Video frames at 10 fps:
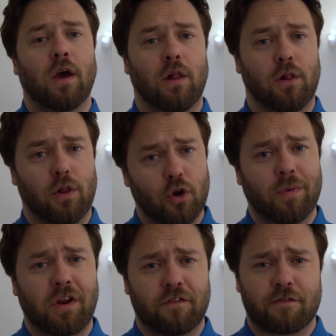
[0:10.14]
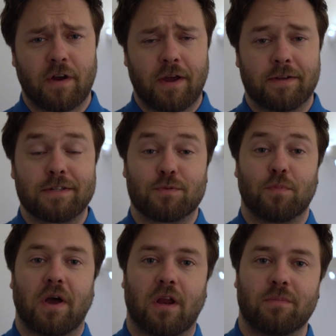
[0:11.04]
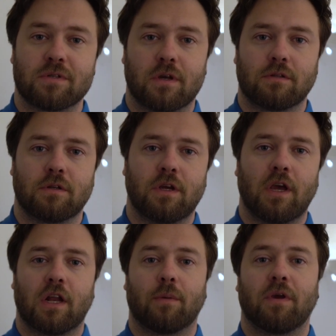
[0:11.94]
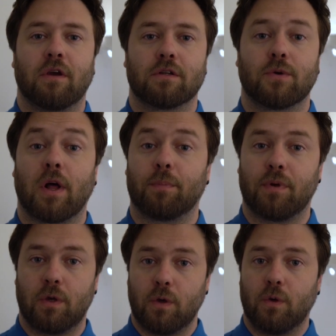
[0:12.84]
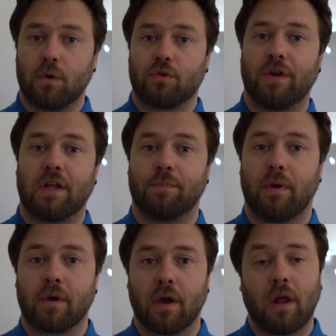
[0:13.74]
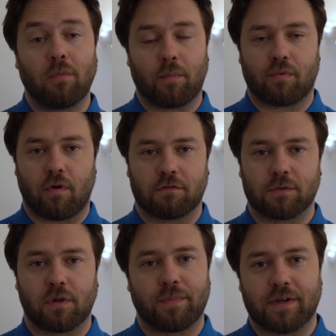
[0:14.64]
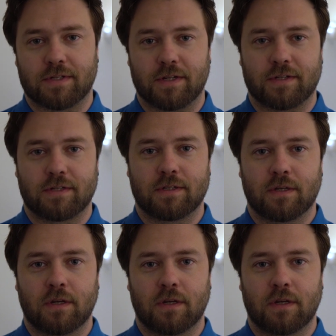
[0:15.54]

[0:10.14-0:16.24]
Hello my dear friends, my name is Anthony and I'm here to help you create bigger and more profitable business.